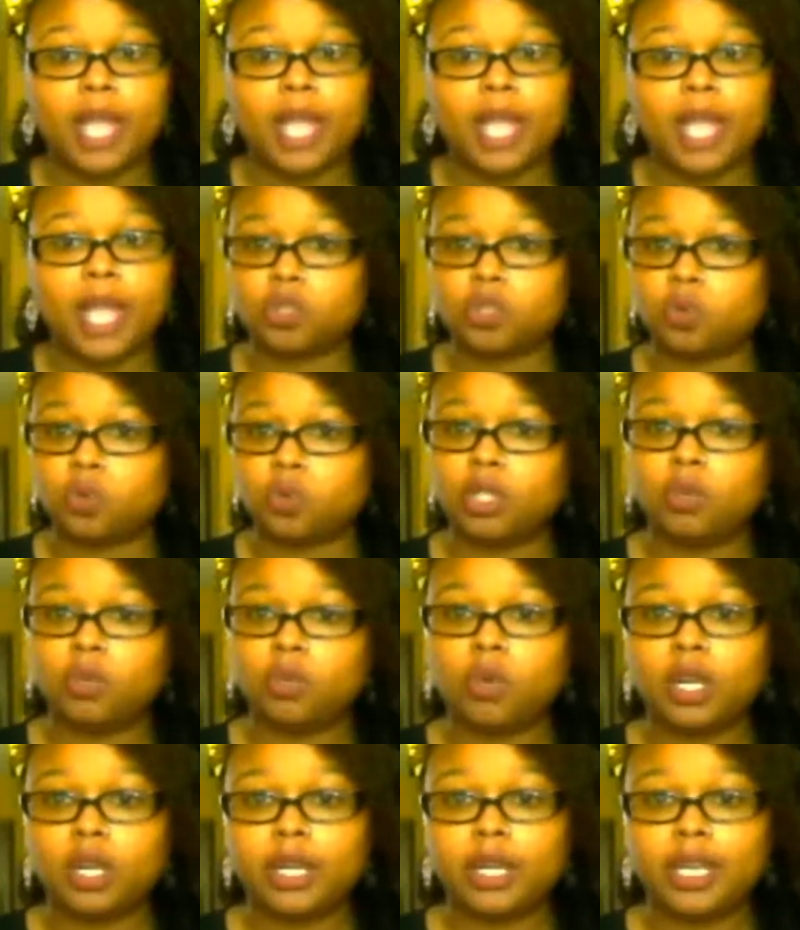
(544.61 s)
you just really
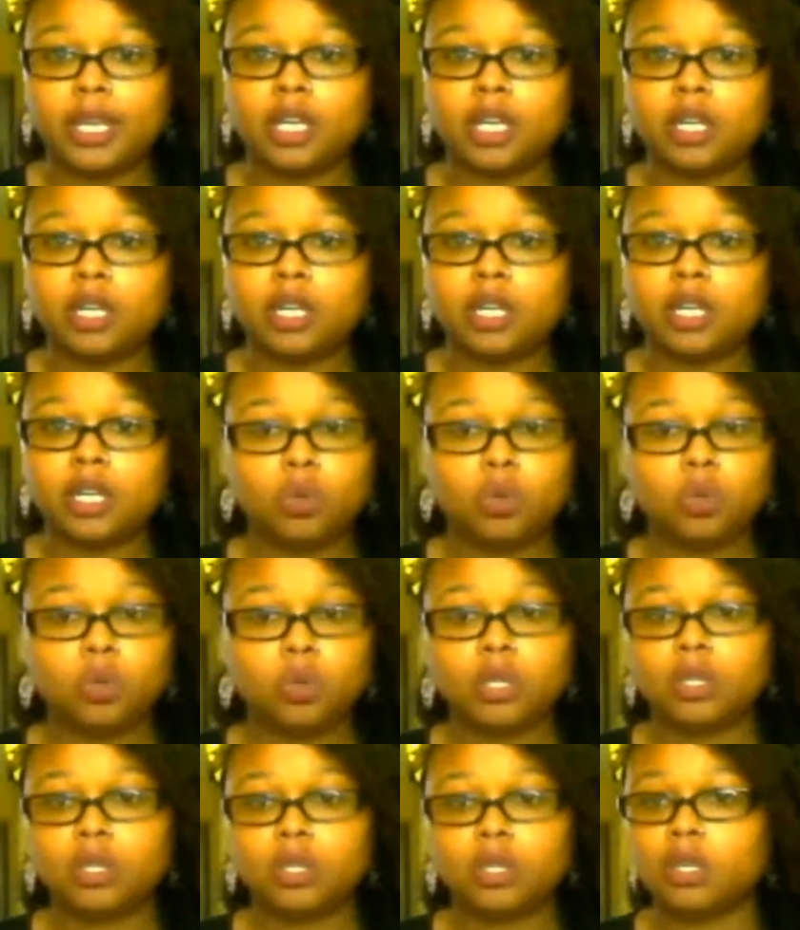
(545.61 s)
want to include
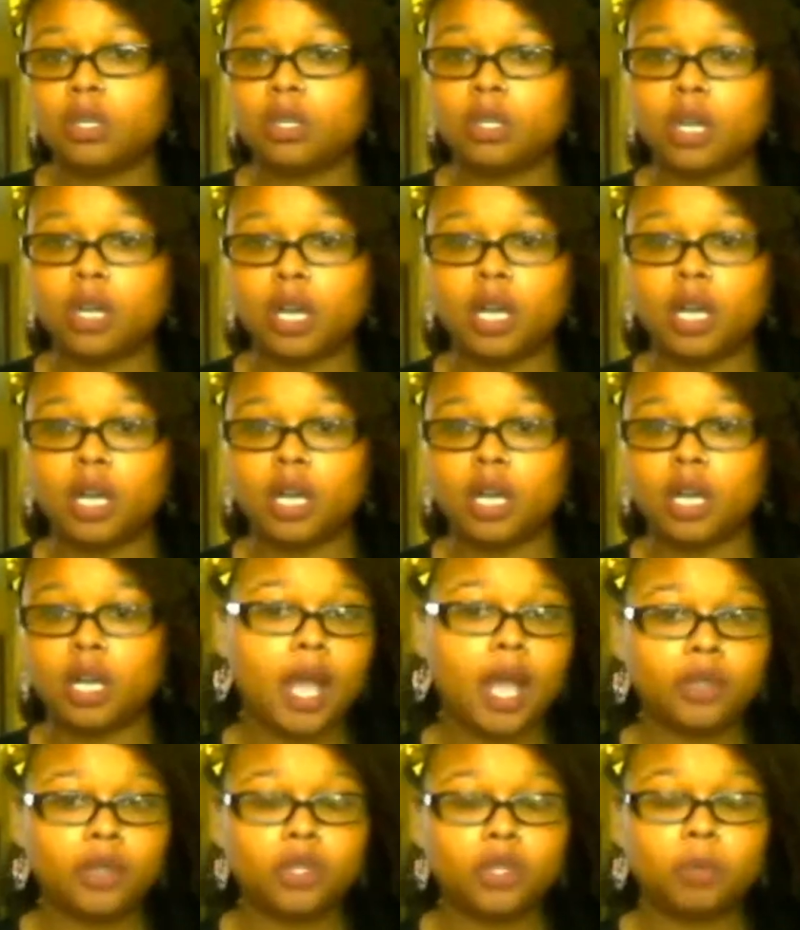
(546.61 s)

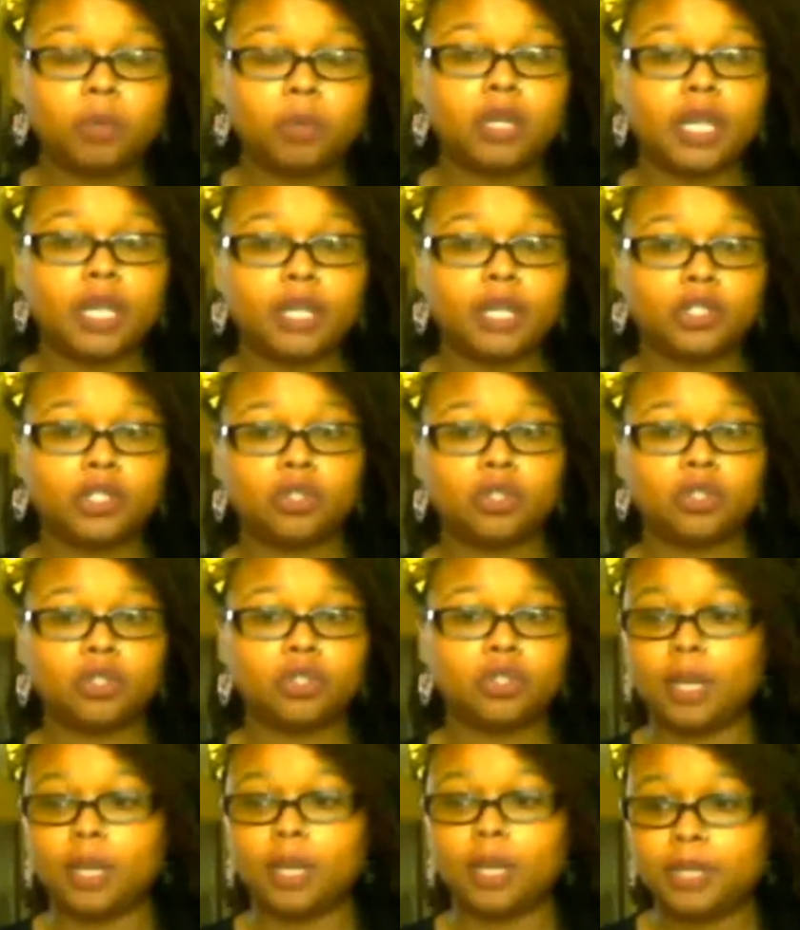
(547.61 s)
how you plan to
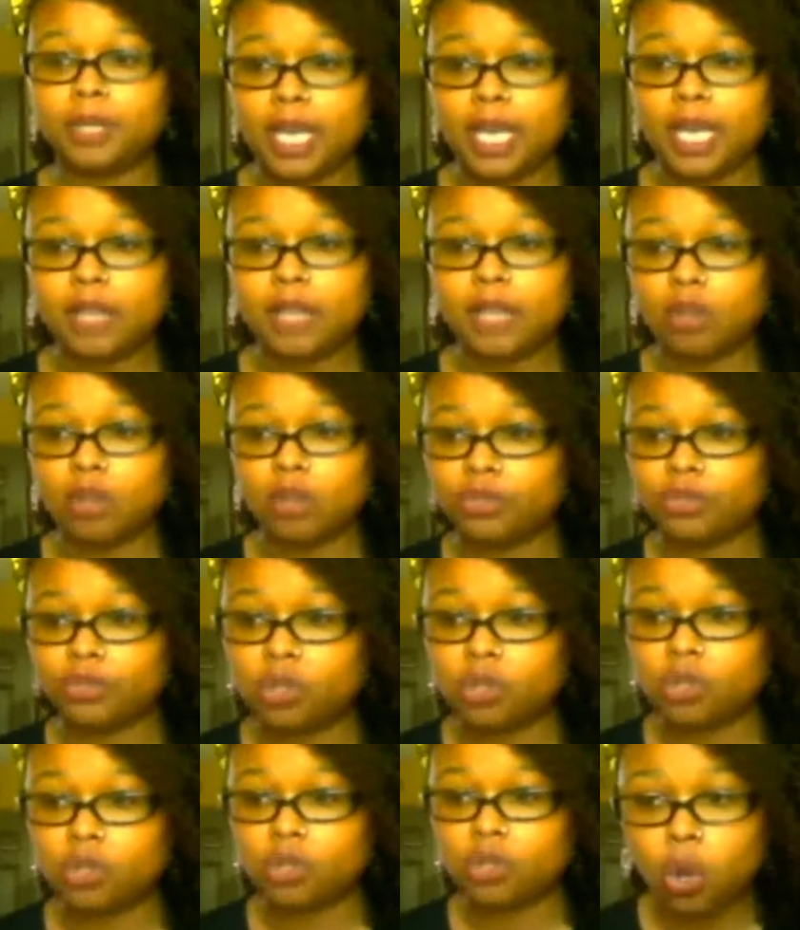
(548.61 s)
obtain those
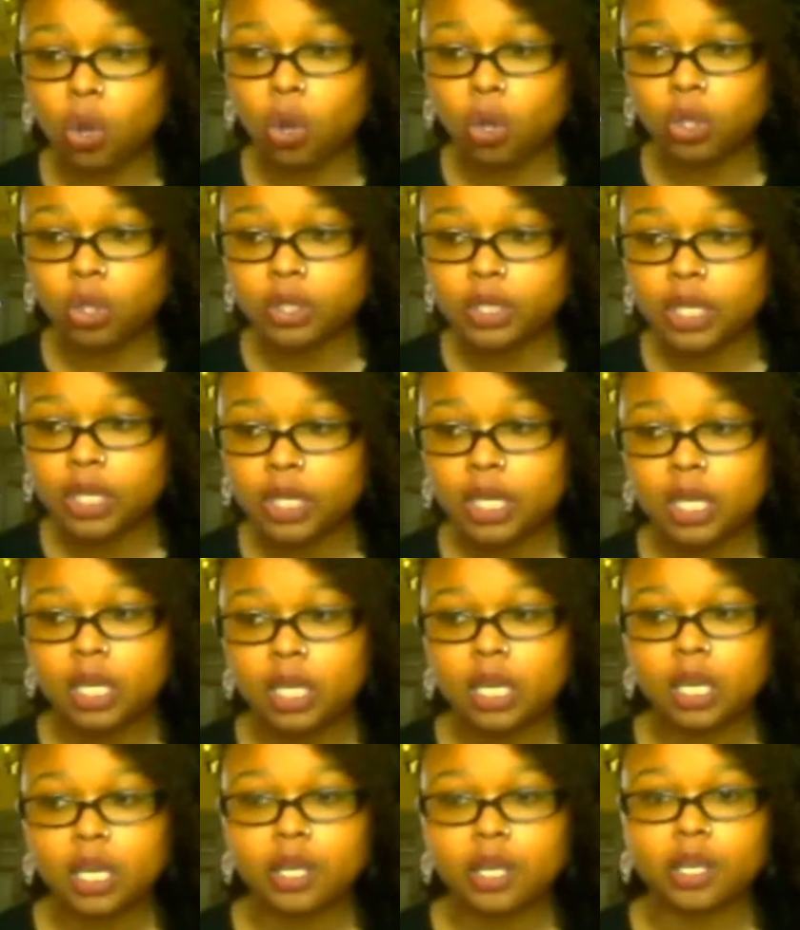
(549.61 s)
goals,
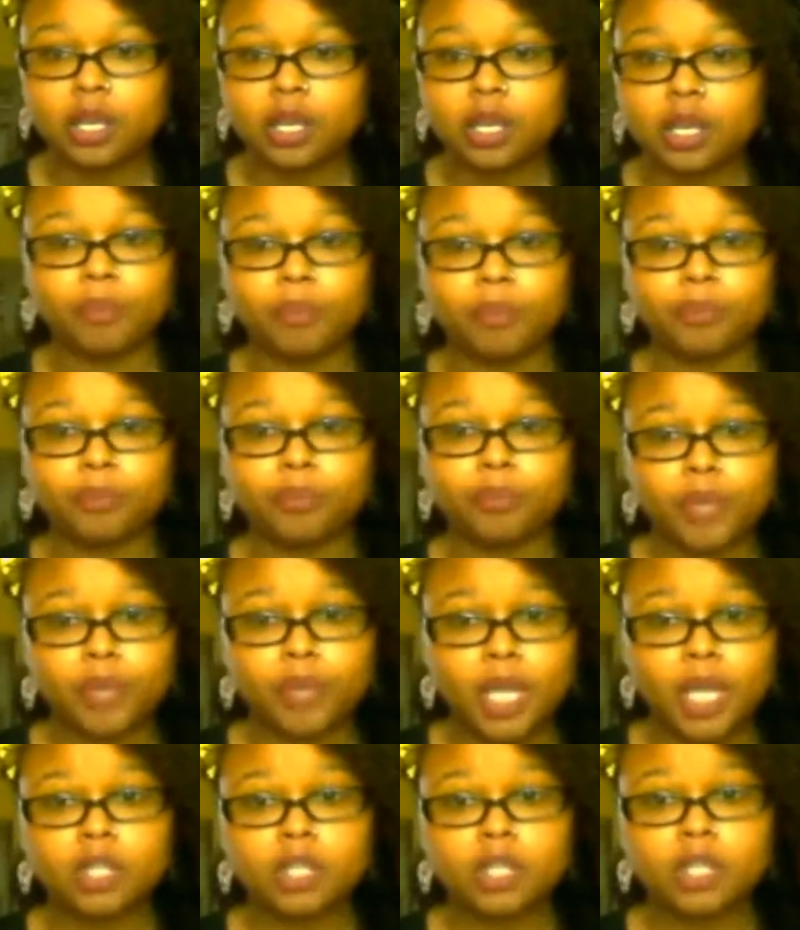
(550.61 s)

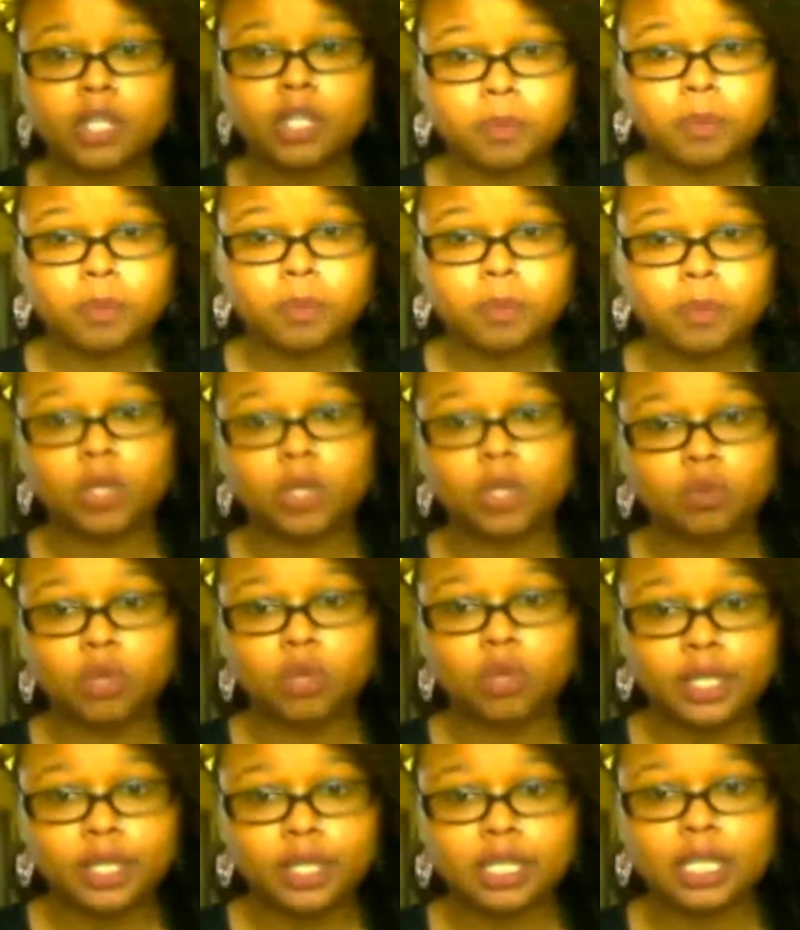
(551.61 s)
and just be really
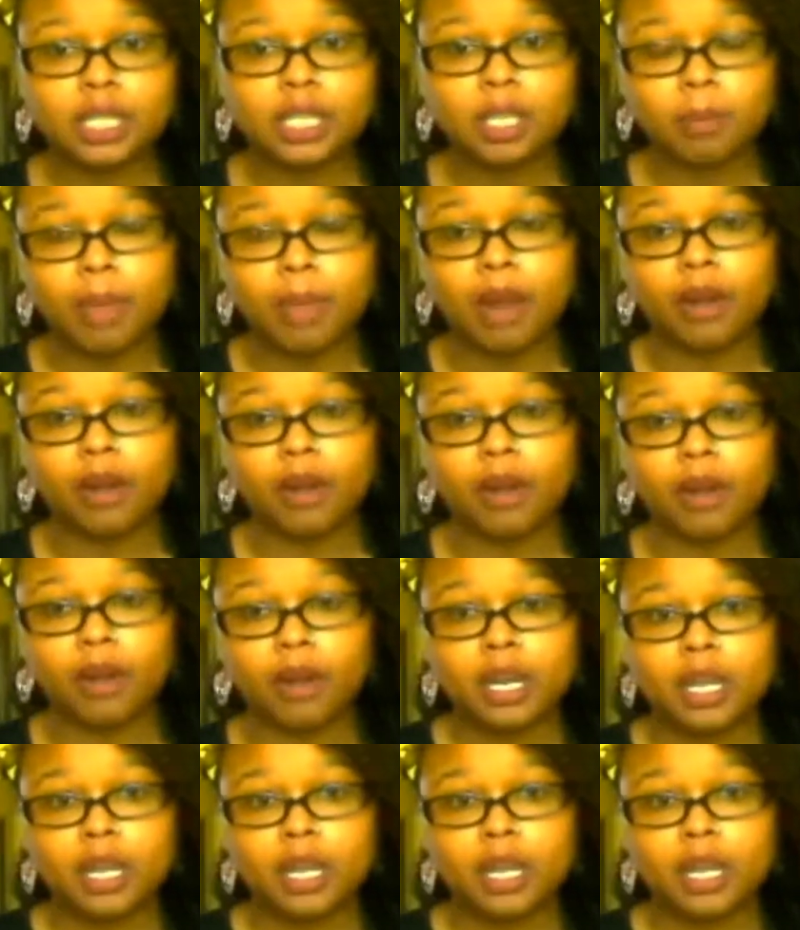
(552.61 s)
realistic about it.